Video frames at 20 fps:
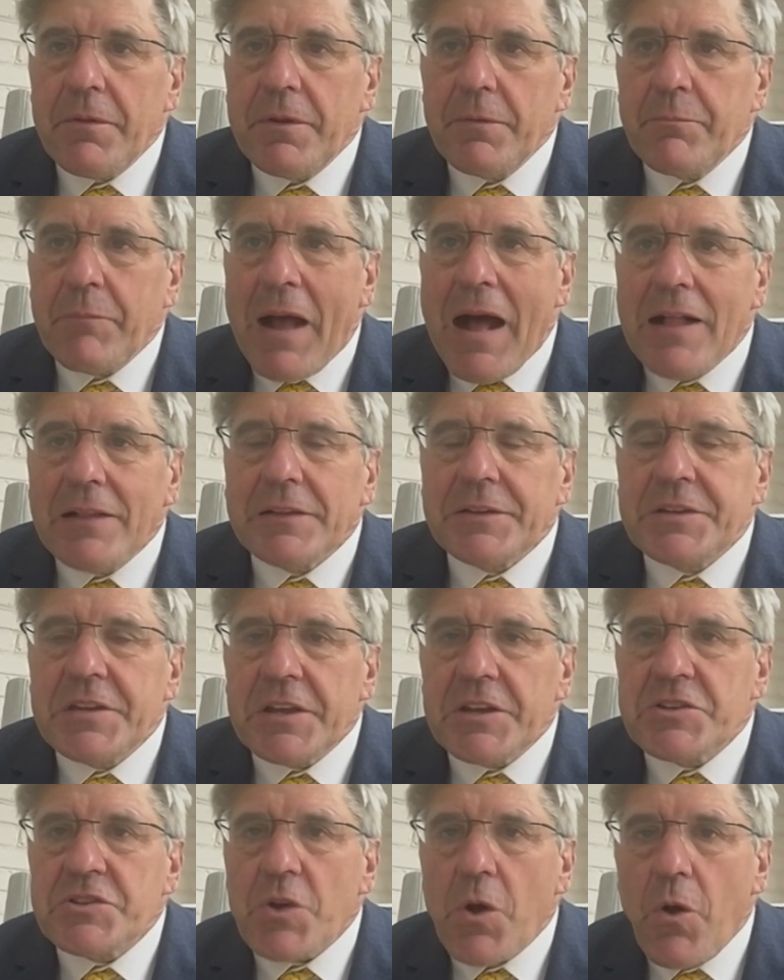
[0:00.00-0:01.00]

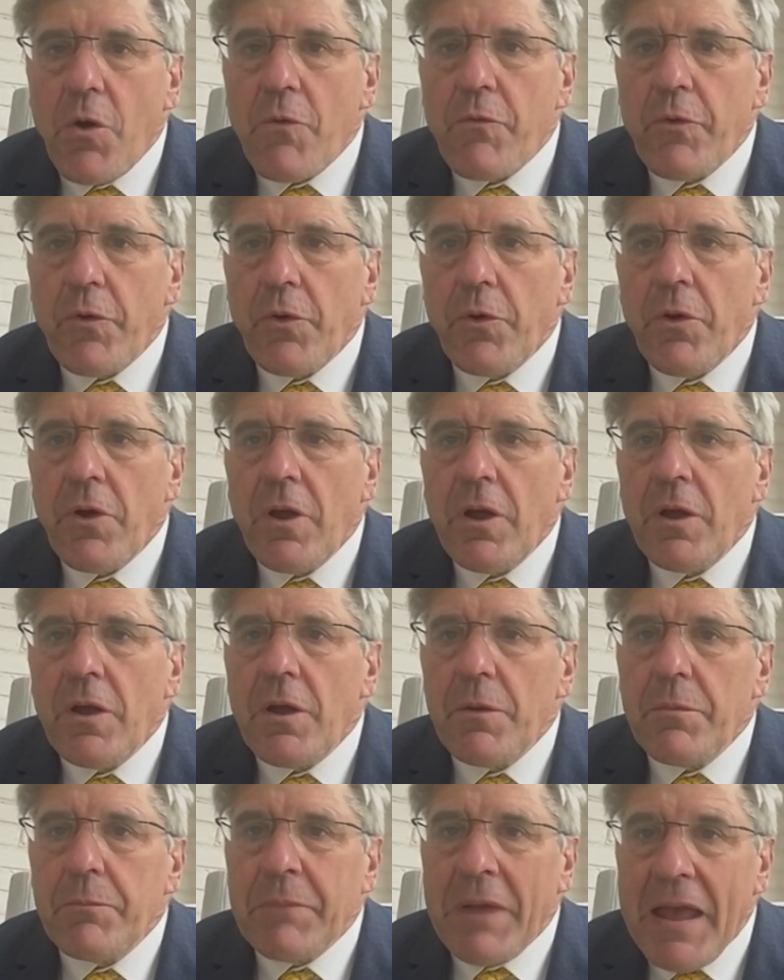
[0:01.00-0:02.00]
politics over
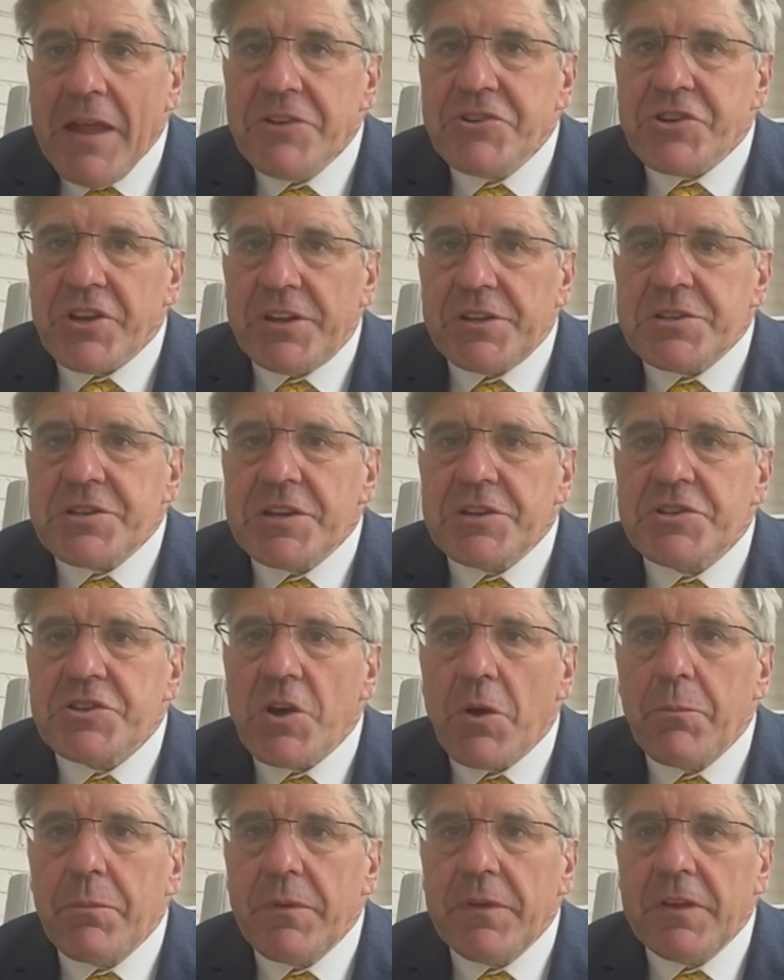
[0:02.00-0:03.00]
pensions. And
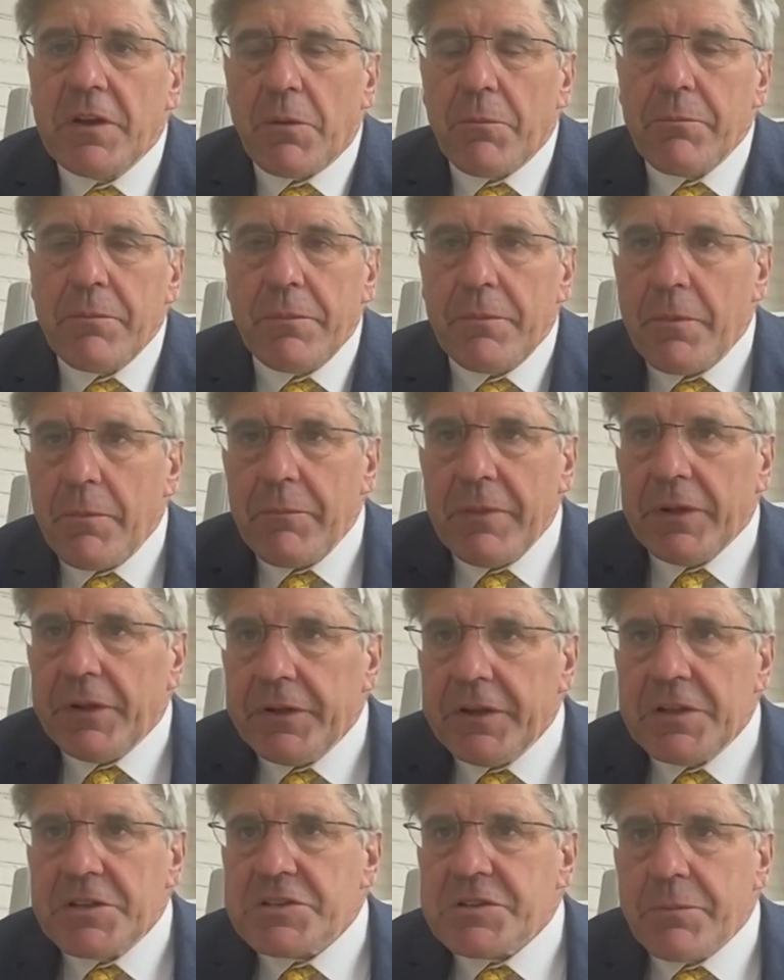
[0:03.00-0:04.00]
so, you know,
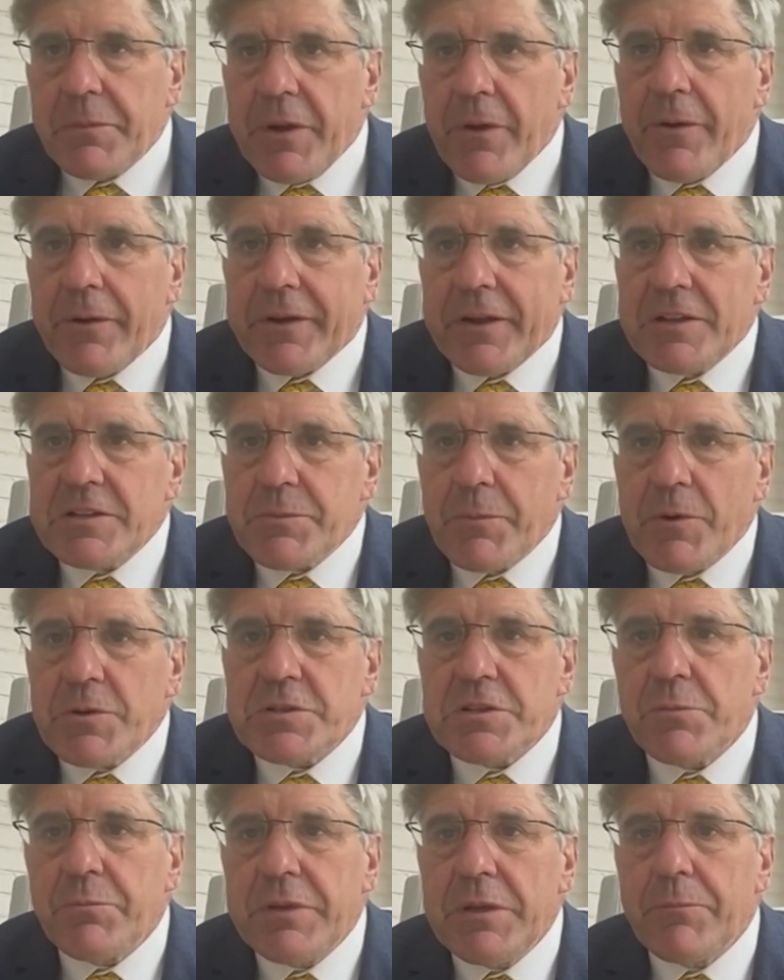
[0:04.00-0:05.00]
millions of Americans, most
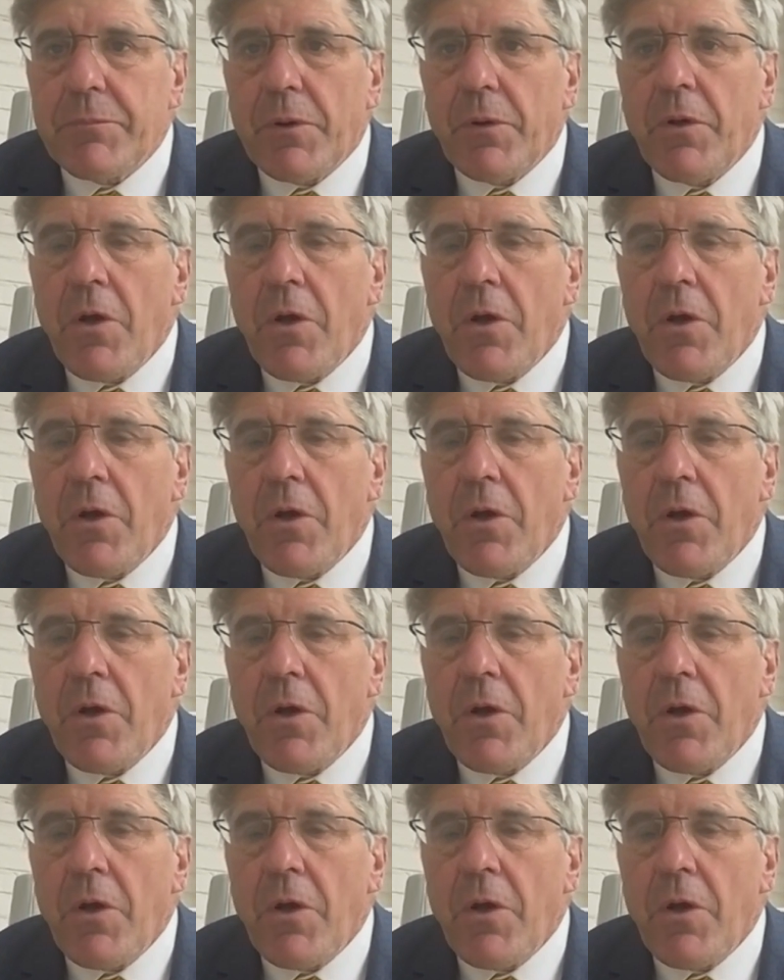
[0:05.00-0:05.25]
of the people